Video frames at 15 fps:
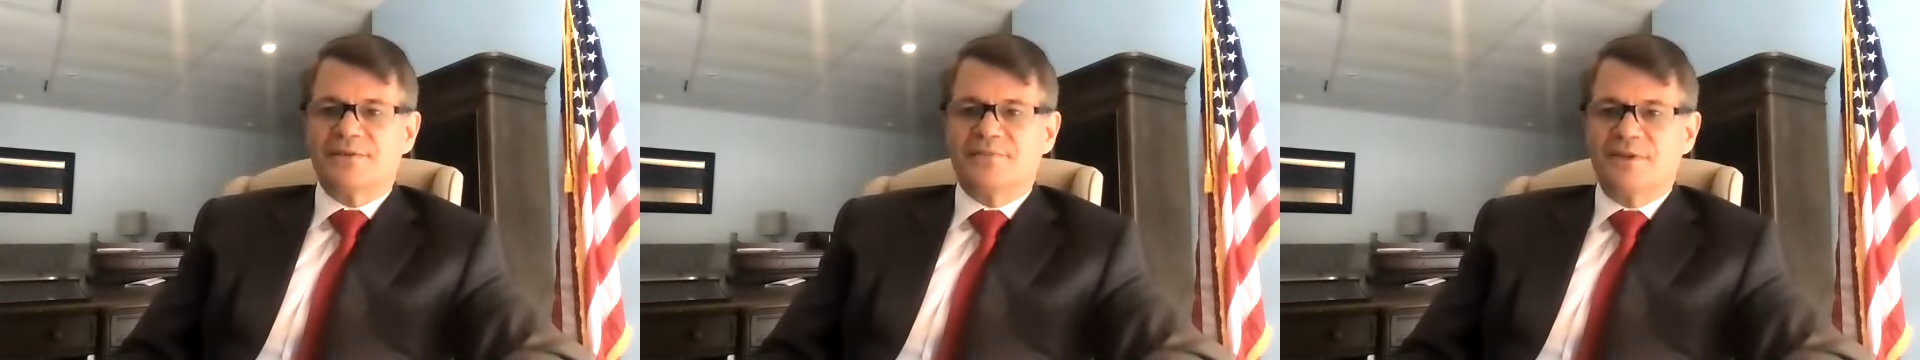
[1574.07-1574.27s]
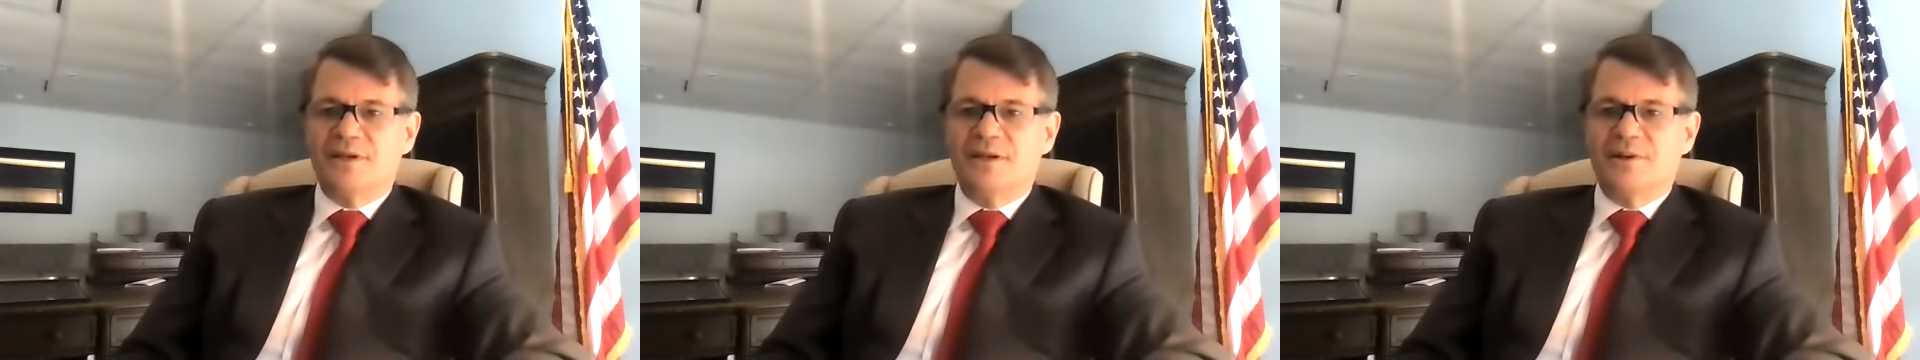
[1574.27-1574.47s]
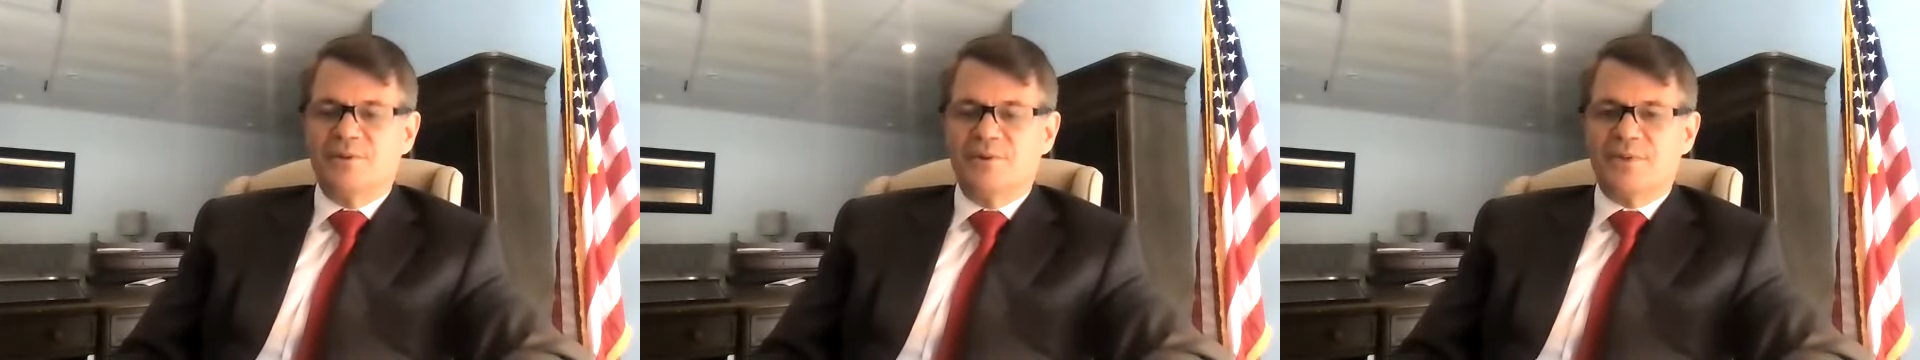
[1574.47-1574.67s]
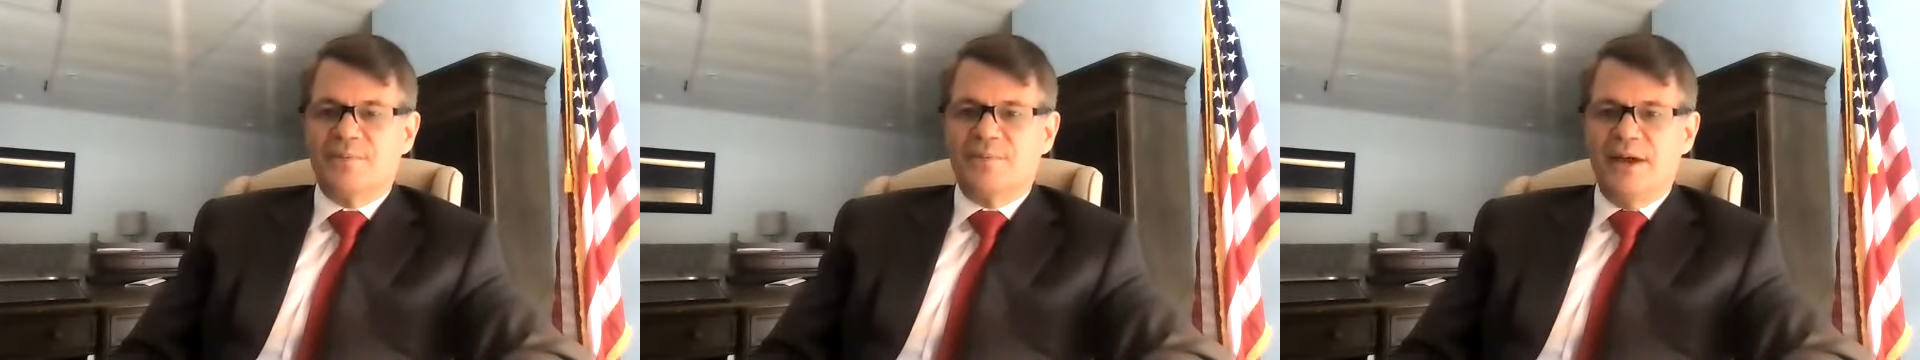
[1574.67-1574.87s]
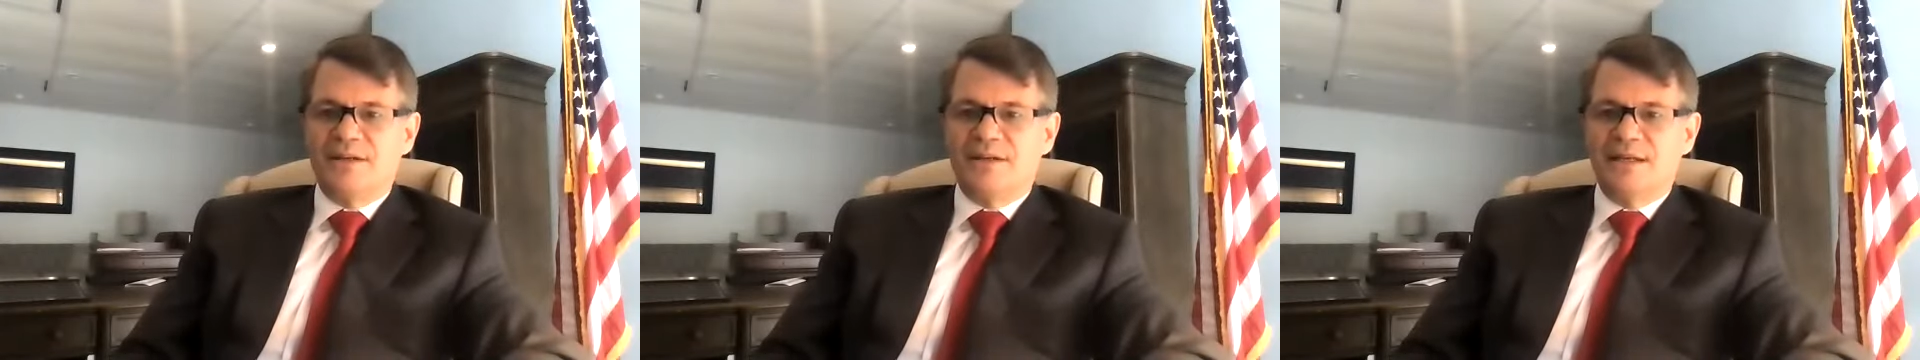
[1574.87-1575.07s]
of dealing with the
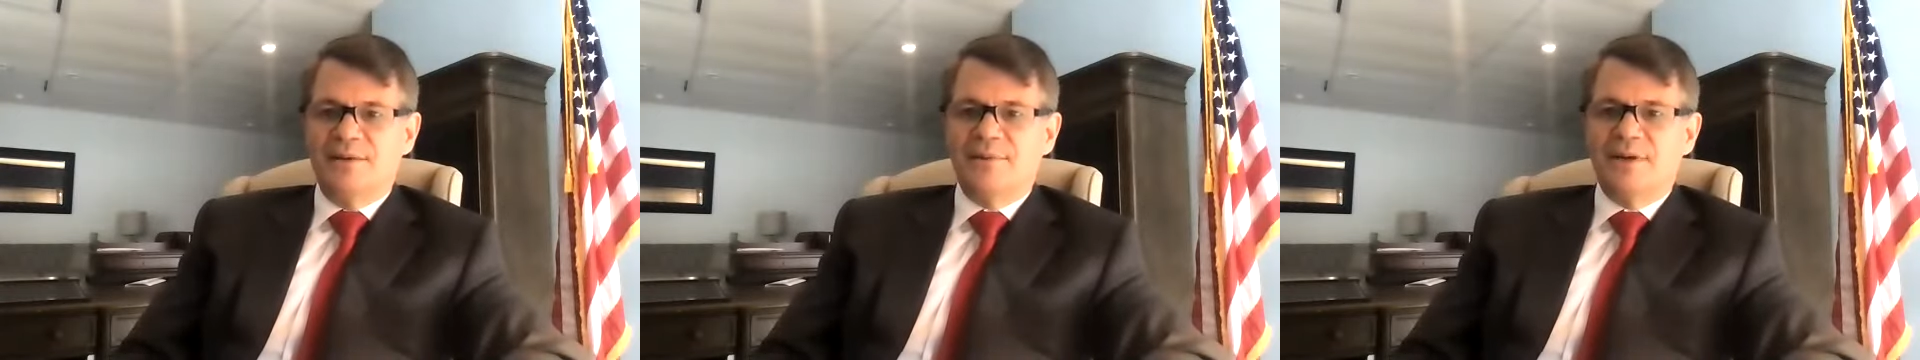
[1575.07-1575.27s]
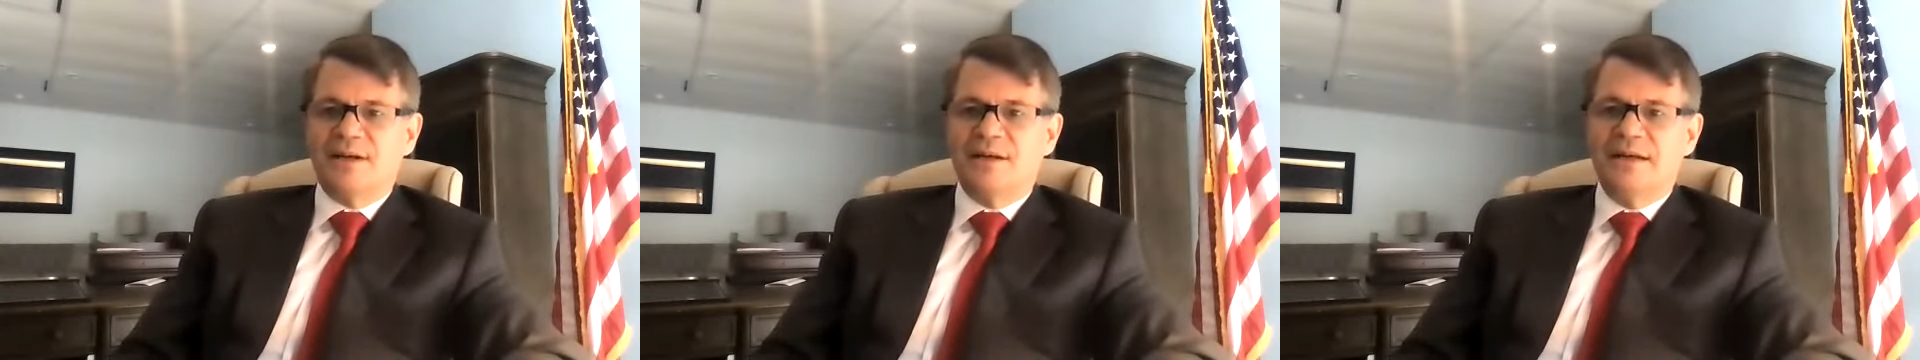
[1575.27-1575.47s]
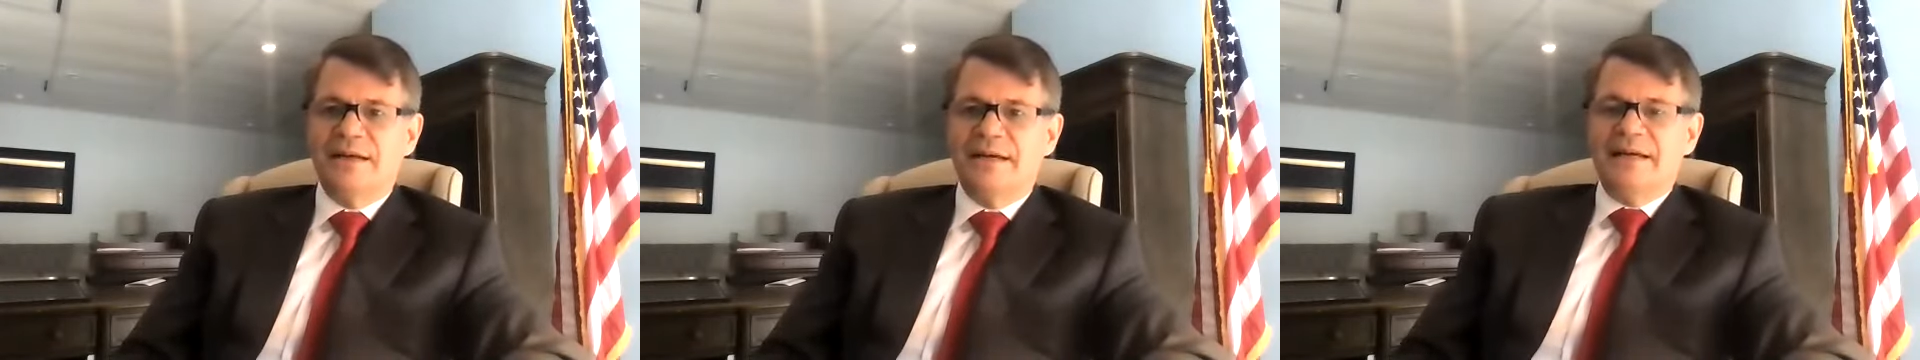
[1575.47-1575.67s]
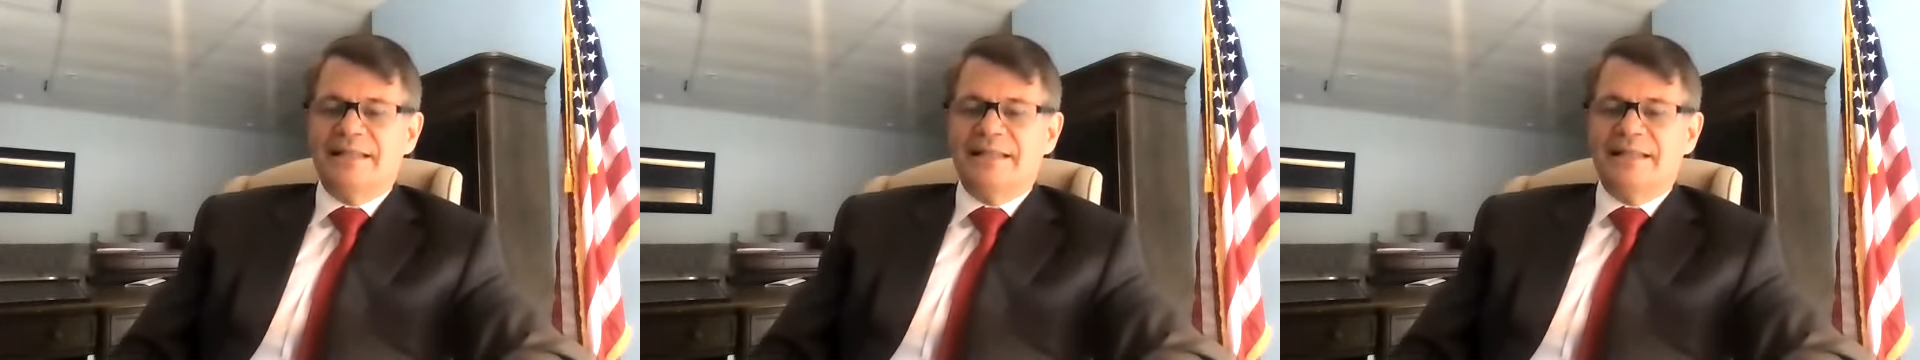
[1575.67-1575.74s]
pandemic.